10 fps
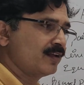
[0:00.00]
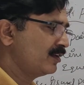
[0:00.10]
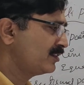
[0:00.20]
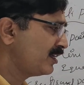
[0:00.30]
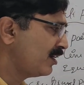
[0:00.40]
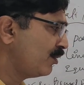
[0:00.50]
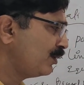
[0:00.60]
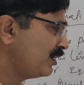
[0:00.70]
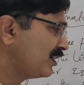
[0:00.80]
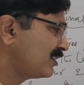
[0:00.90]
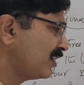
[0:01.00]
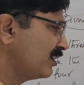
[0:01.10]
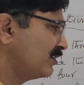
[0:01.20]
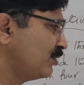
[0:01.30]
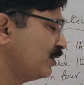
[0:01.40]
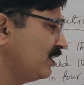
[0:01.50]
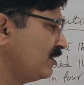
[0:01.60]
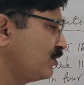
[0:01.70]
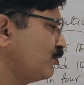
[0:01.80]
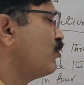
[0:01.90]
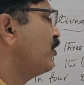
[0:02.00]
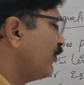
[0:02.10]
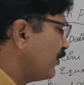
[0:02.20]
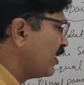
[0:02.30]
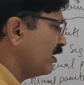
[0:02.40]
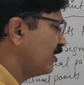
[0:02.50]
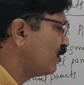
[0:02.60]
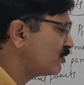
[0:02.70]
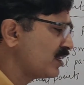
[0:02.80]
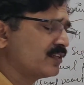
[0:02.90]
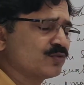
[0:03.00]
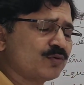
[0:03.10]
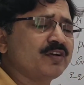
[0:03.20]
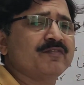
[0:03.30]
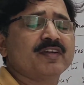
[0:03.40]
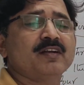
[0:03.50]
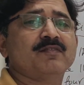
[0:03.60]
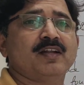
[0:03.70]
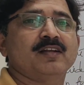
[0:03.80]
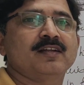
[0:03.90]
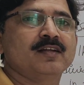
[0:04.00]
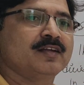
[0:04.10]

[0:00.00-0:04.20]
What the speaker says: See how interesting. So it is so difficult, it looks like so difficult one.